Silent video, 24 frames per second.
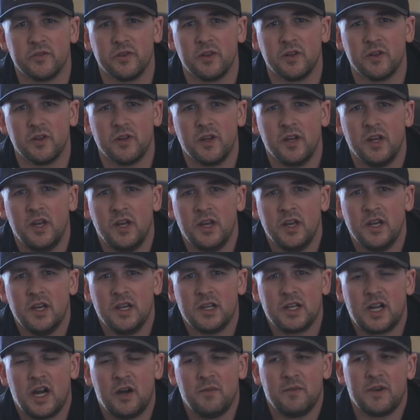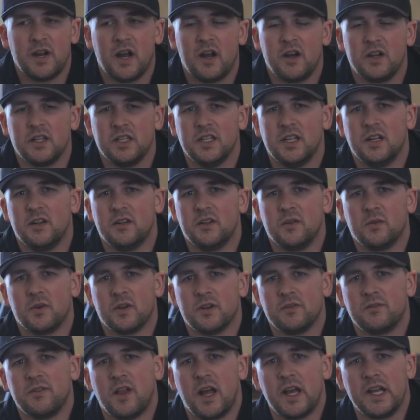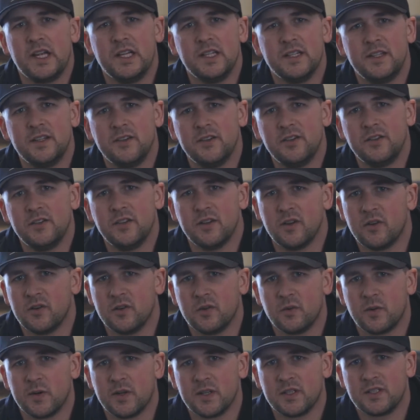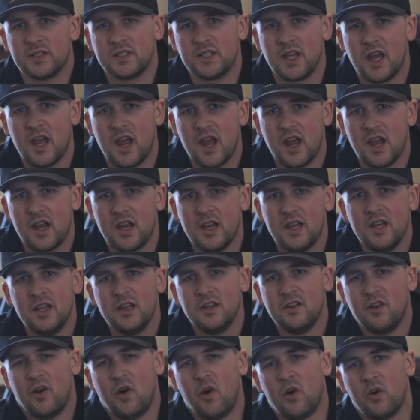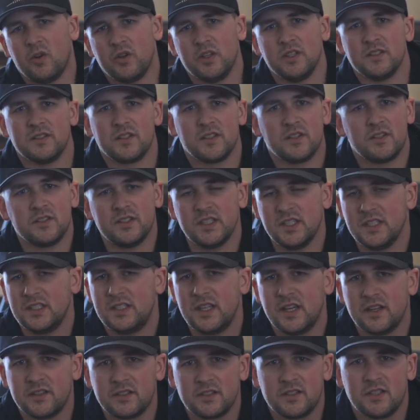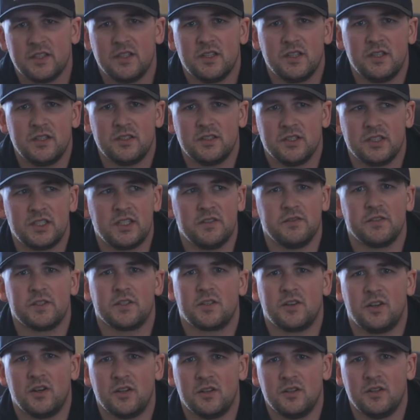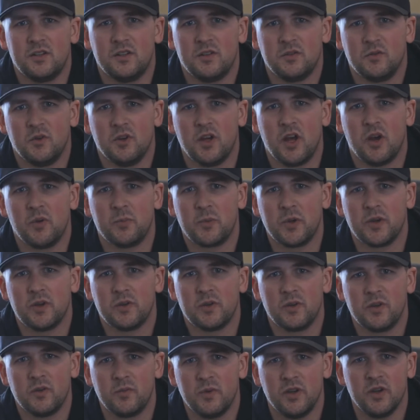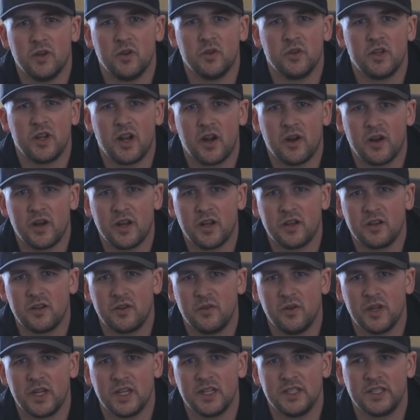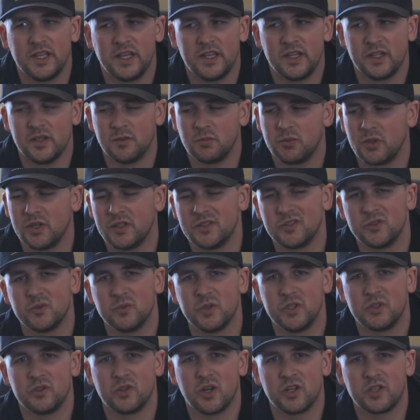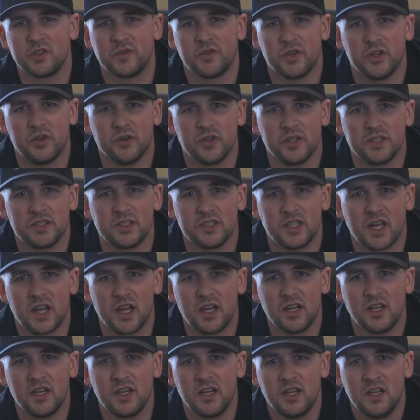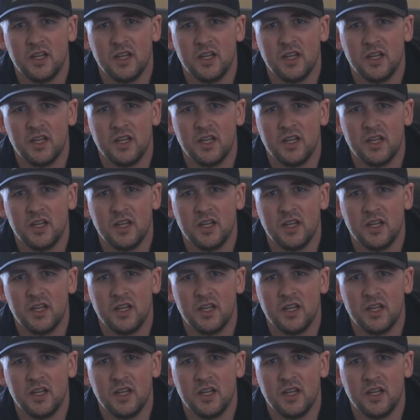if you're coming out and you don't know where to fly into and you don't know where to stay, all these little details, just give us a call. We'll help you. We know the area. We can tell you the places we trust for you to stay,